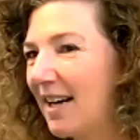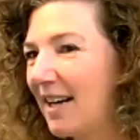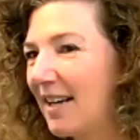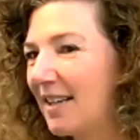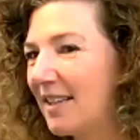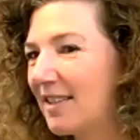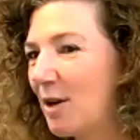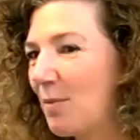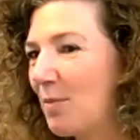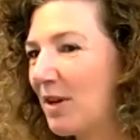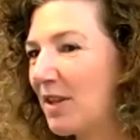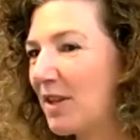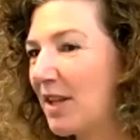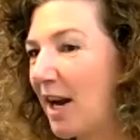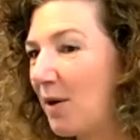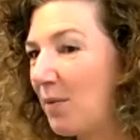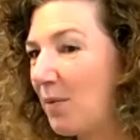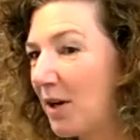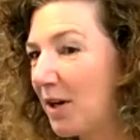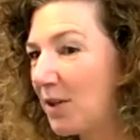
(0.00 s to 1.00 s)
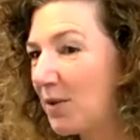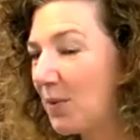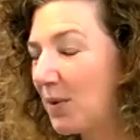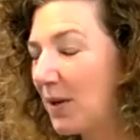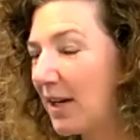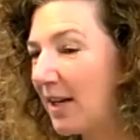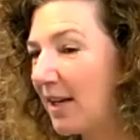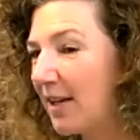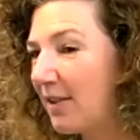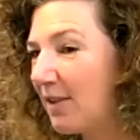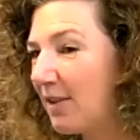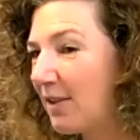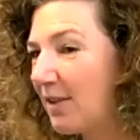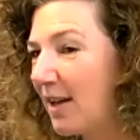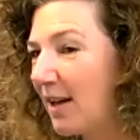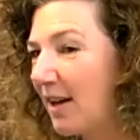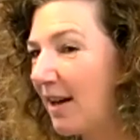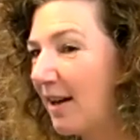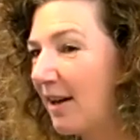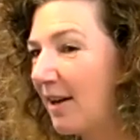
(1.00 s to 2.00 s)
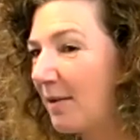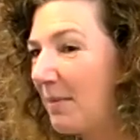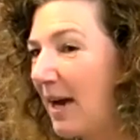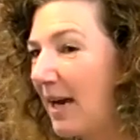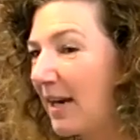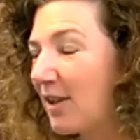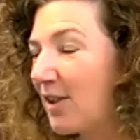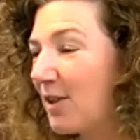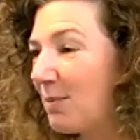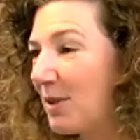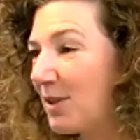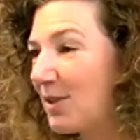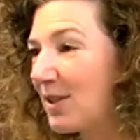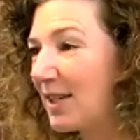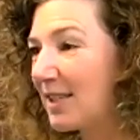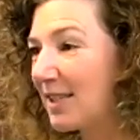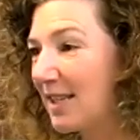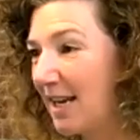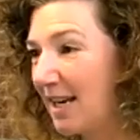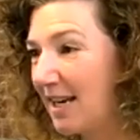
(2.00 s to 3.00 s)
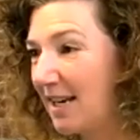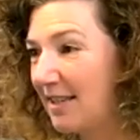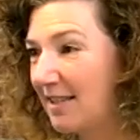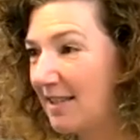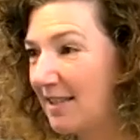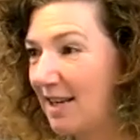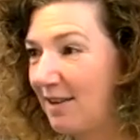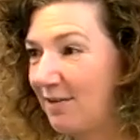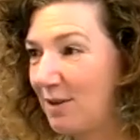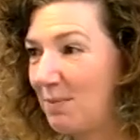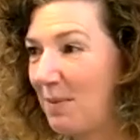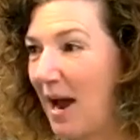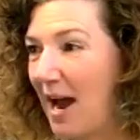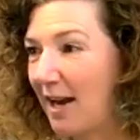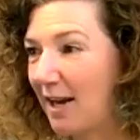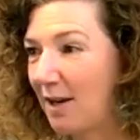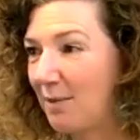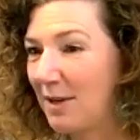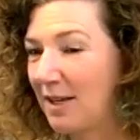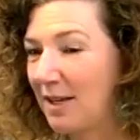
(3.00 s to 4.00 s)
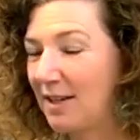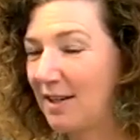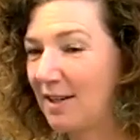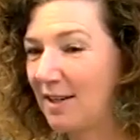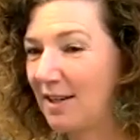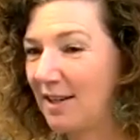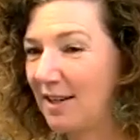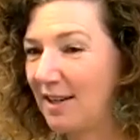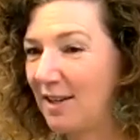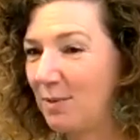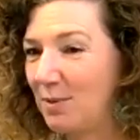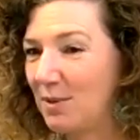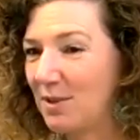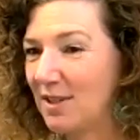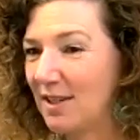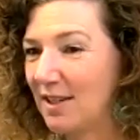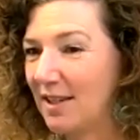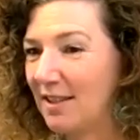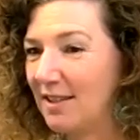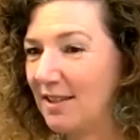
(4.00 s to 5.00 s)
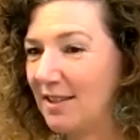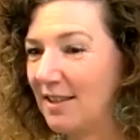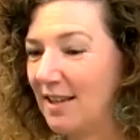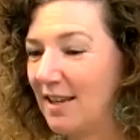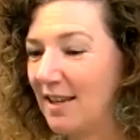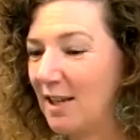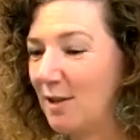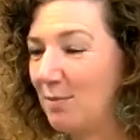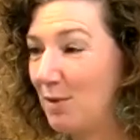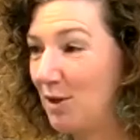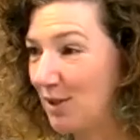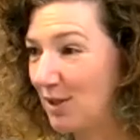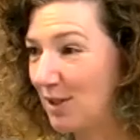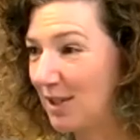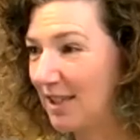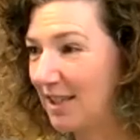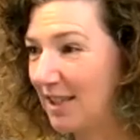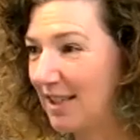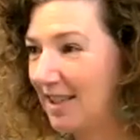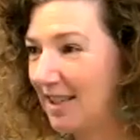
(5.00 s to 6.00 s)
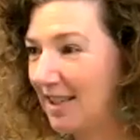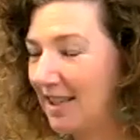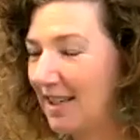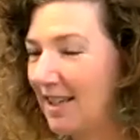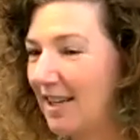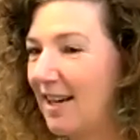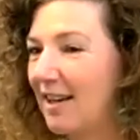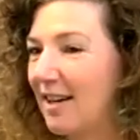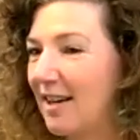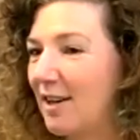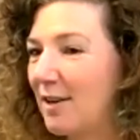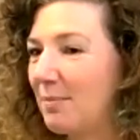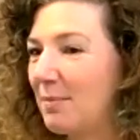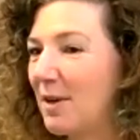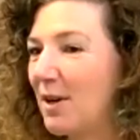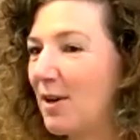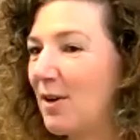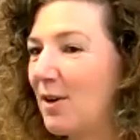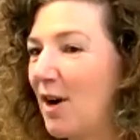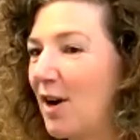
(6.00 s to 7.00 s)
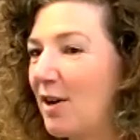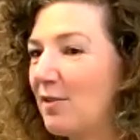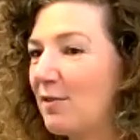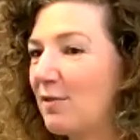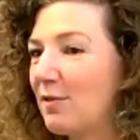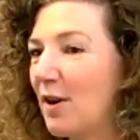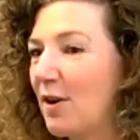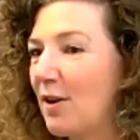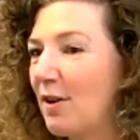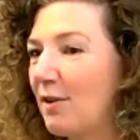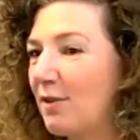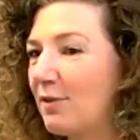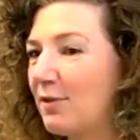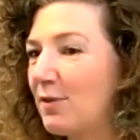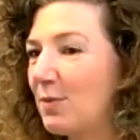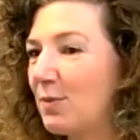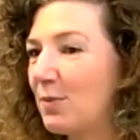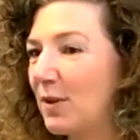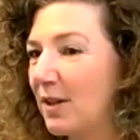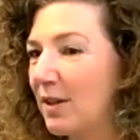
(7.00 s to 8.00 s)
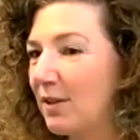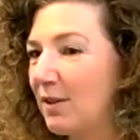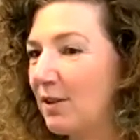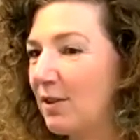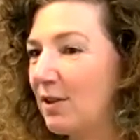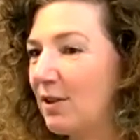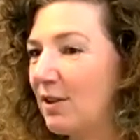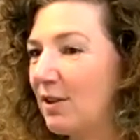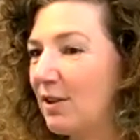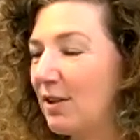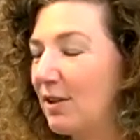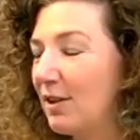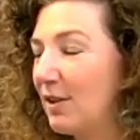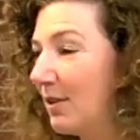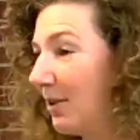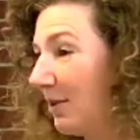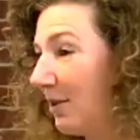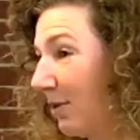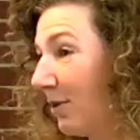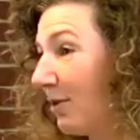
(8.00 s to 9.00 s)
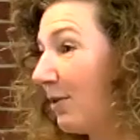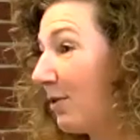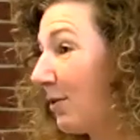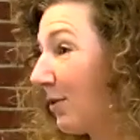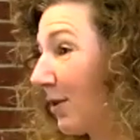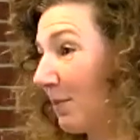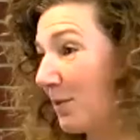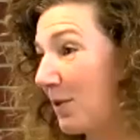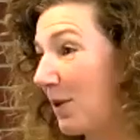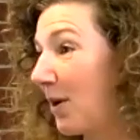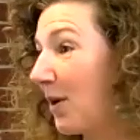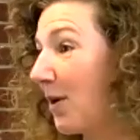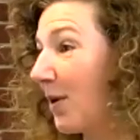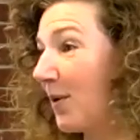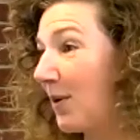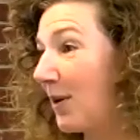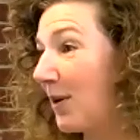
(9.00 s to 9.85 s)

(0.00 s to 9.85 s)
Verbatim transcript: someone that I worked with back in the music days, David Packman, he was at eMusic, got involved with crypto